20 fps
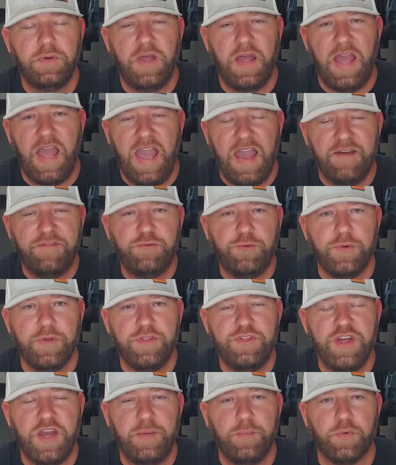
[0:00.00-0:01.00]
after it
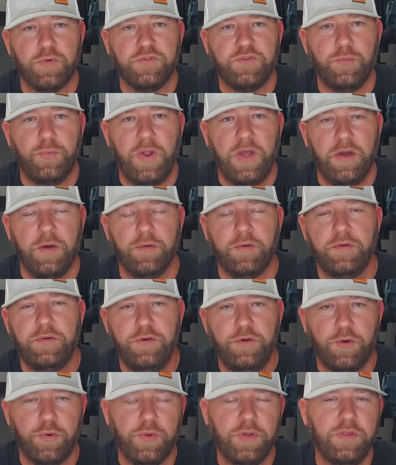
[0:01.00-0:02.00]
chambers around
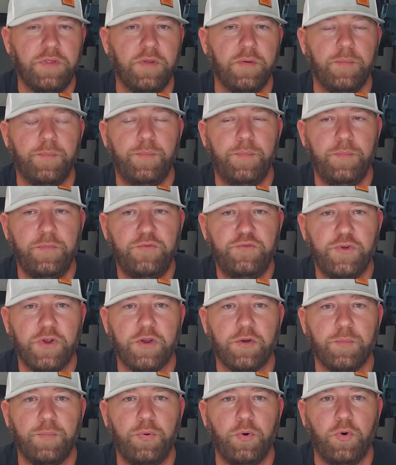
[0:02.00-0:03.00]
during the
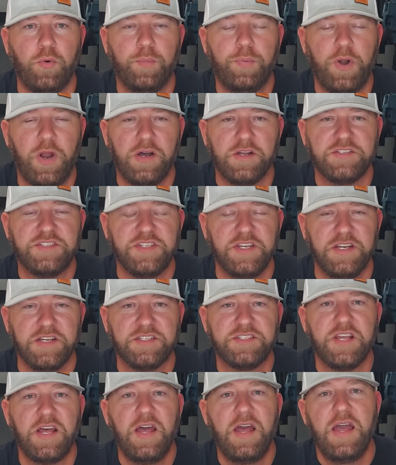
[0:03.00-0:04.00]
trigger pull process,